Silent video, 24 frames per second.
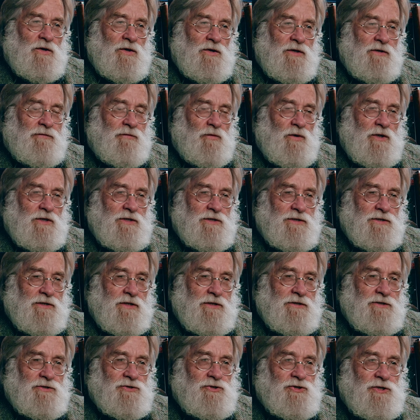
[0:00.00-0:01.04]
if what
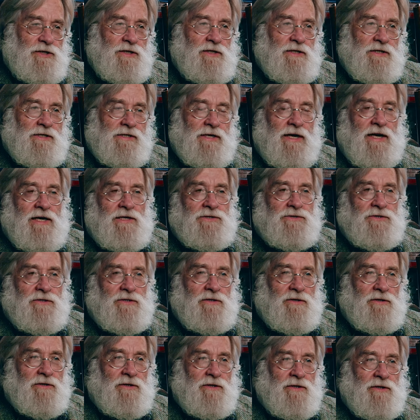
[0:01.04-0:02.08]
uh, Jean is
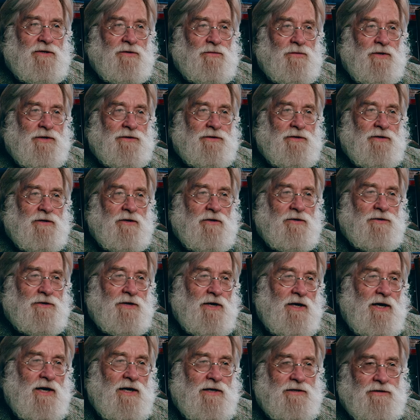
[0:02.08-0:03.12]
asking, whether or
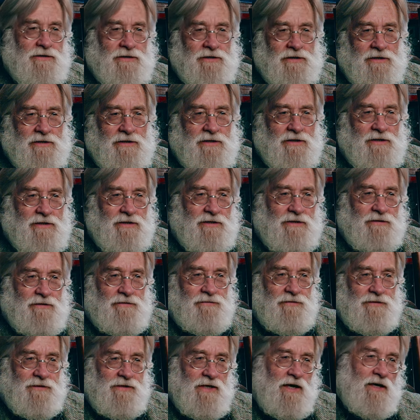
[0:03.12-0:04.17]
not
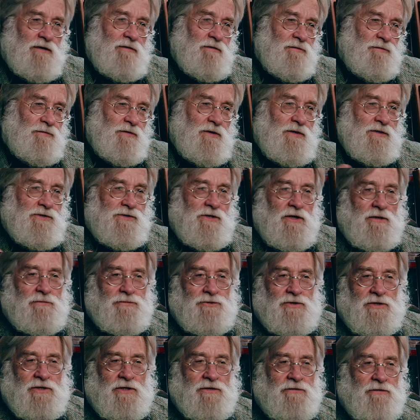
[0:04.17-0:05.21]
photography,
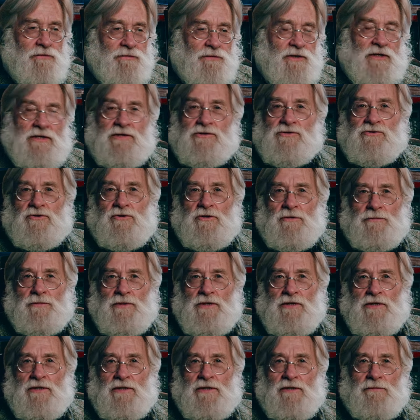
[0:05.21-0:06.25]
sculpture, and other things could
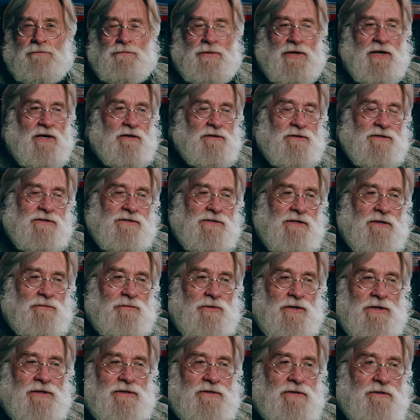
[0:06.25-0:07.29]
be compared in some
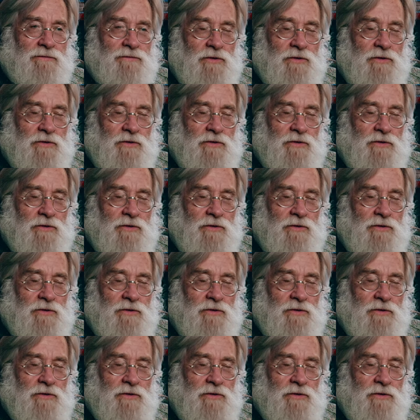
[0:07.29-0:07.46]
way to the